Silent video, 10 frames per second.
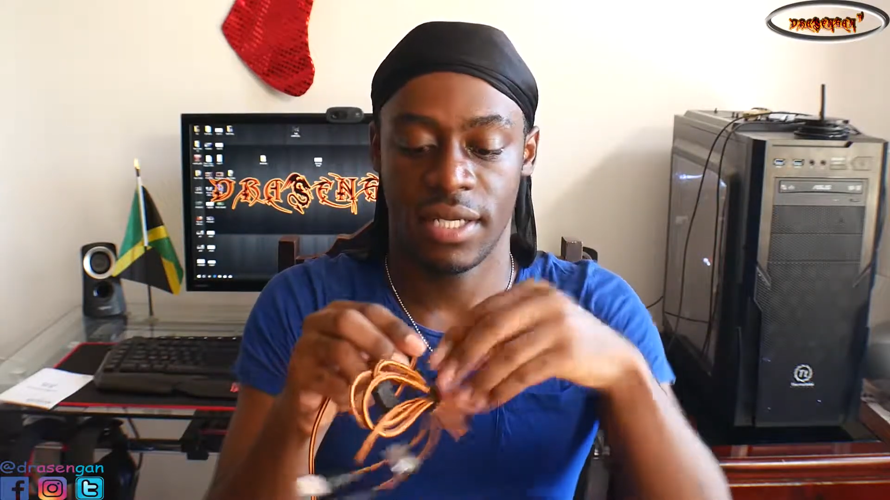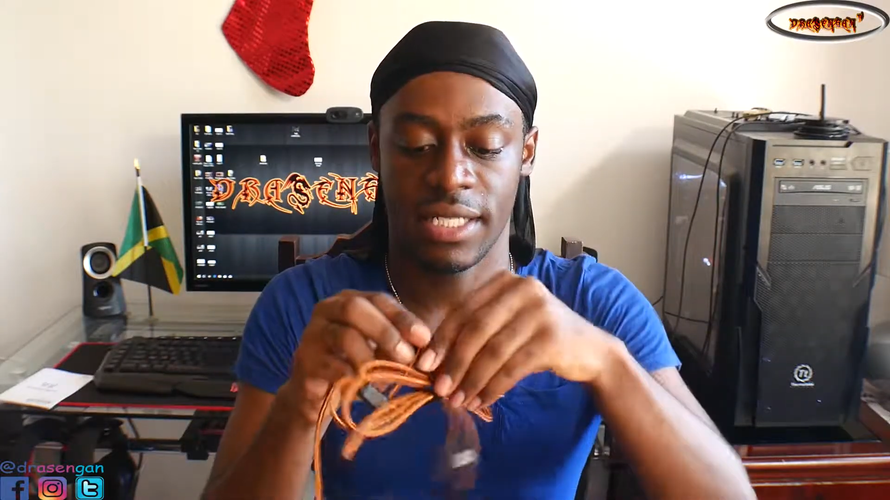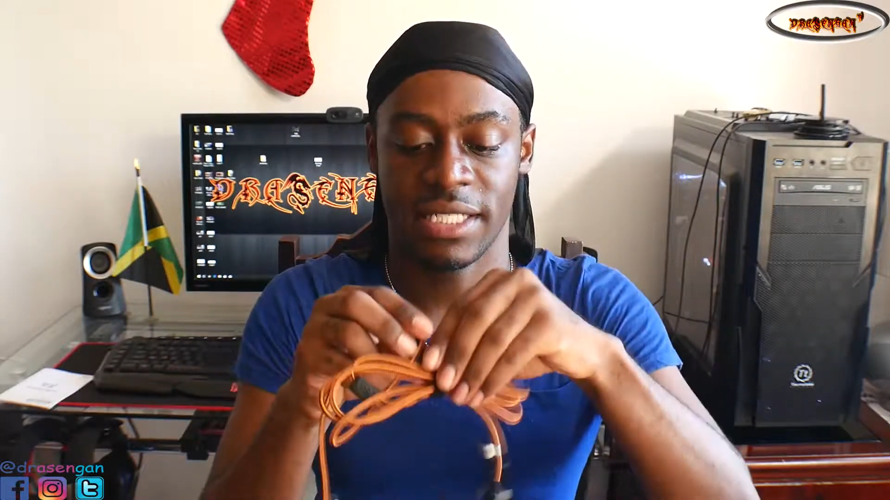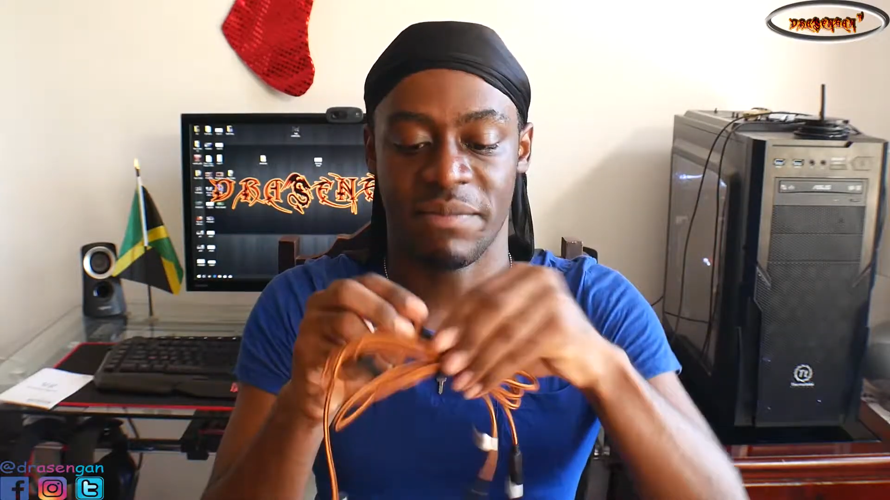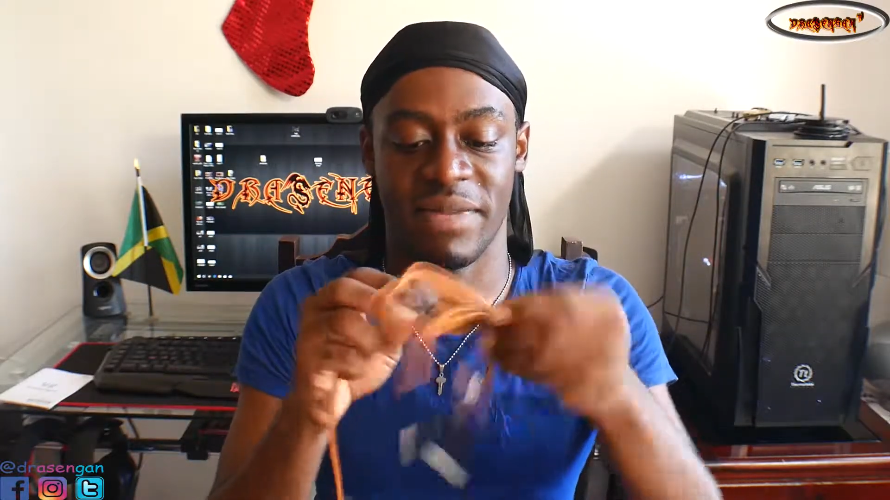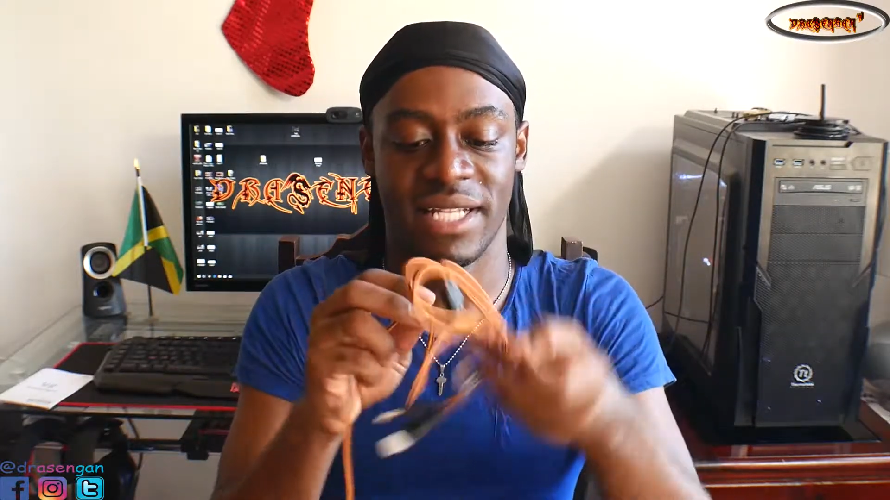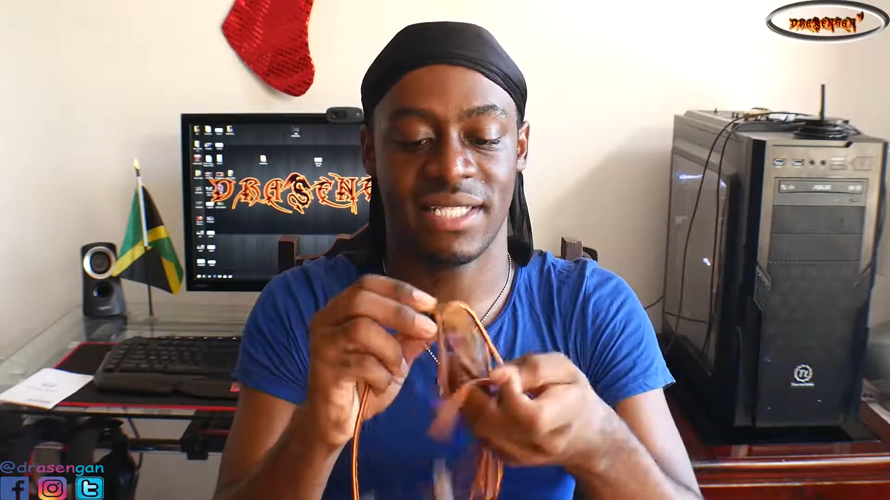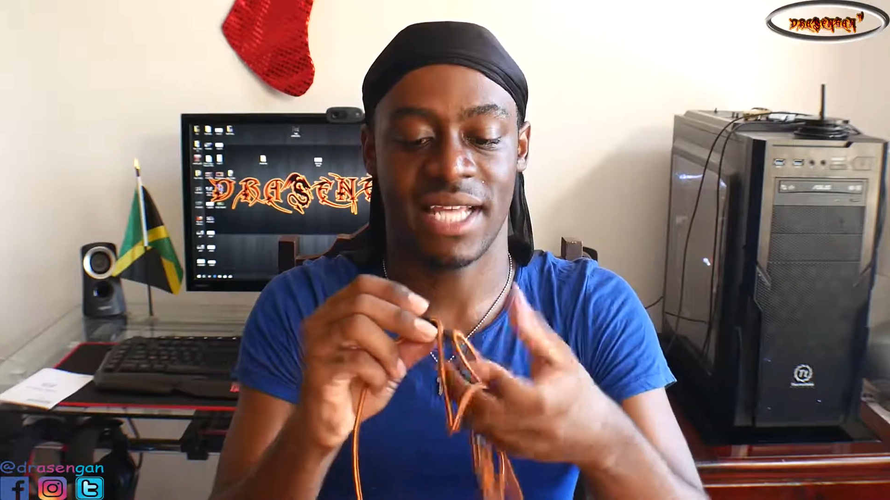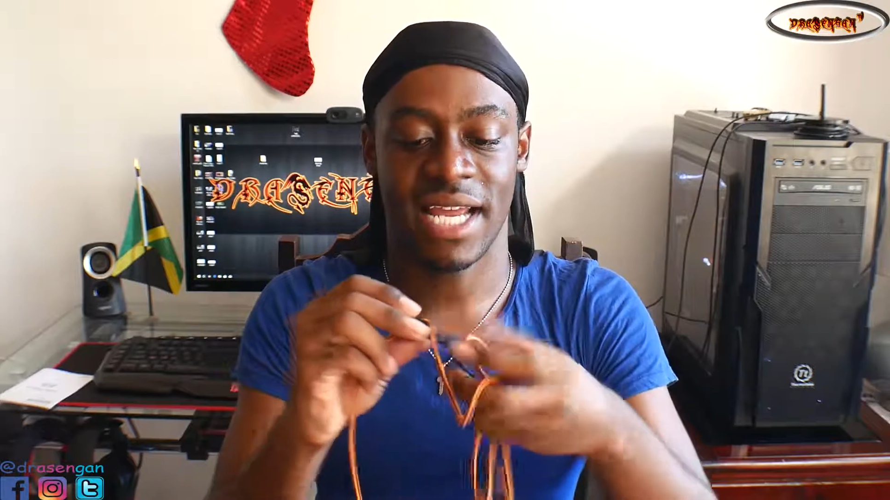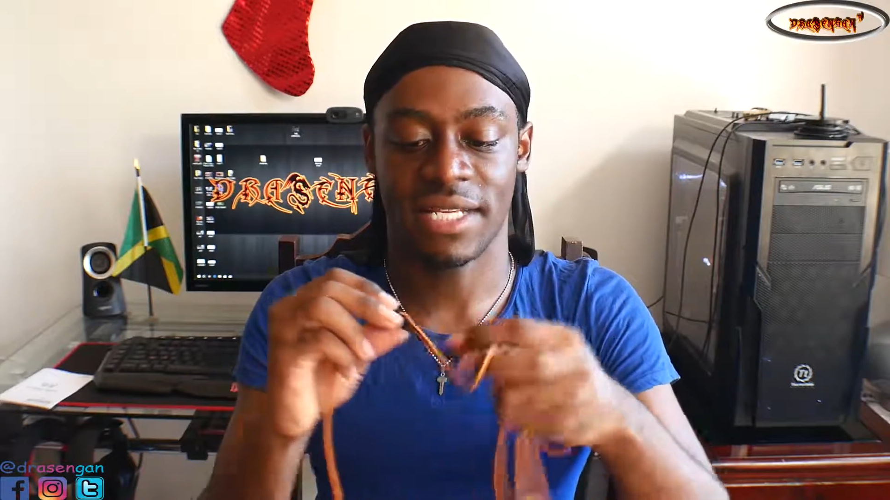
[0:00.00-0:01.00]
It's a bit
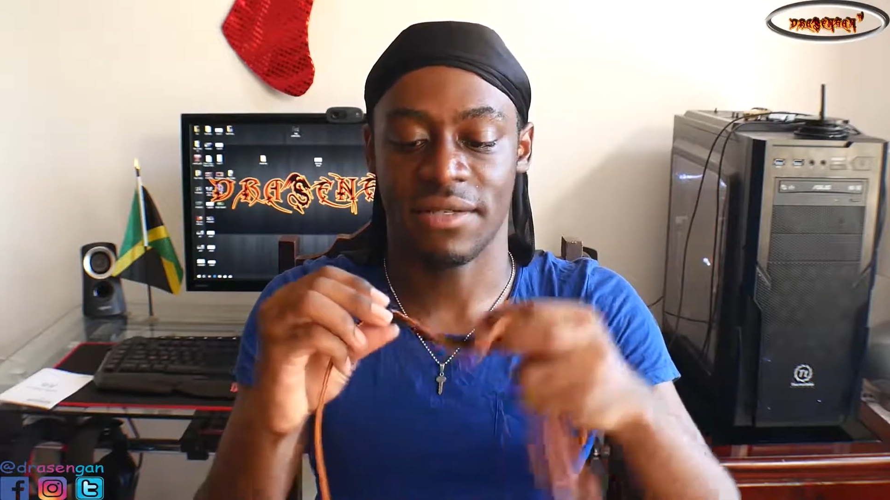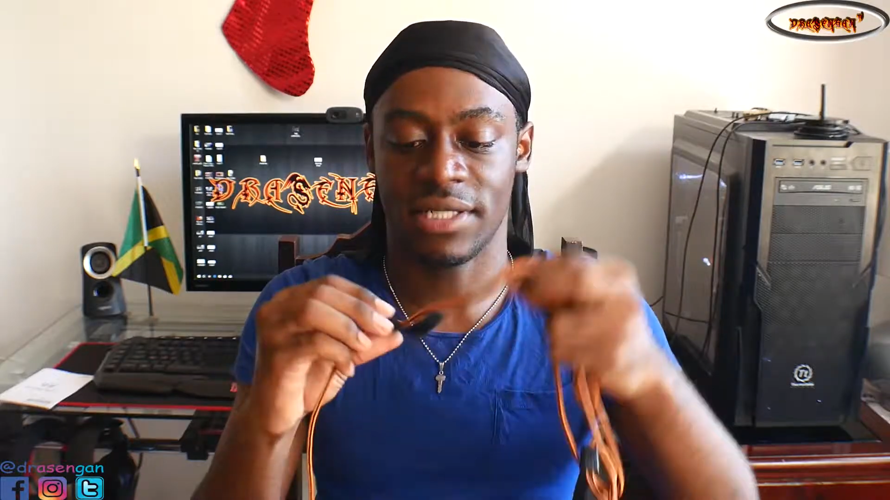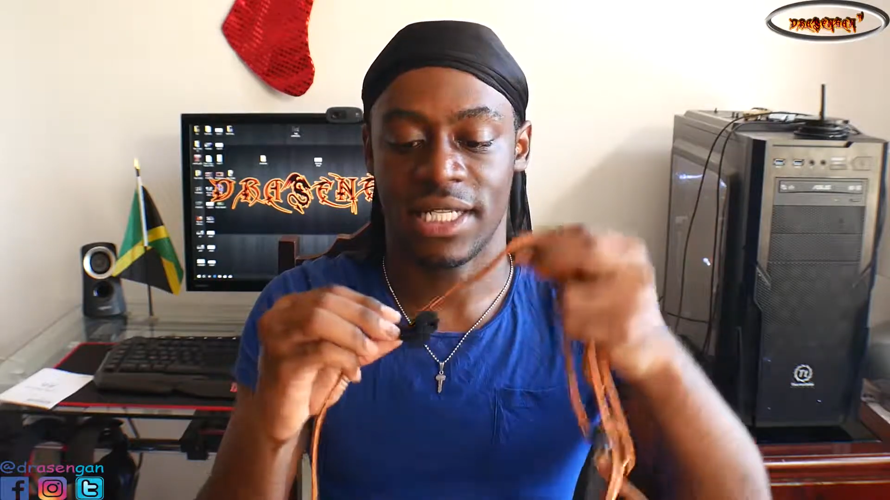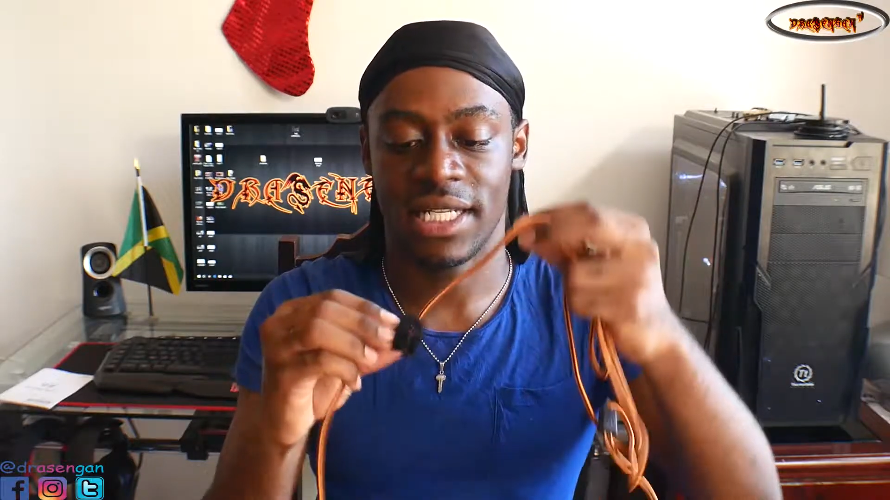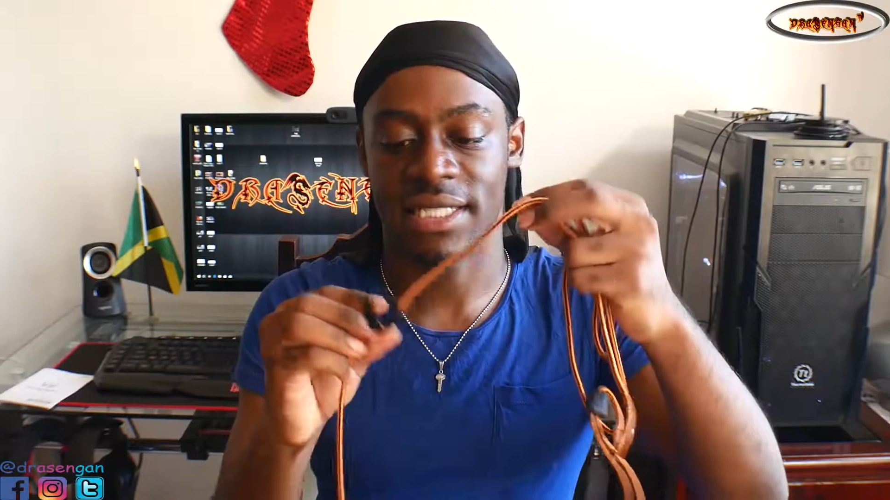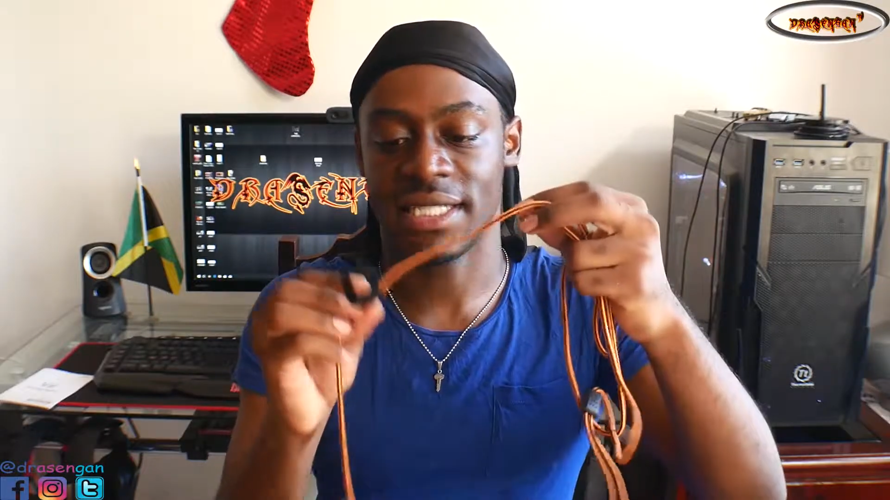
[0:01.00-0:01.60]
tight though. Did it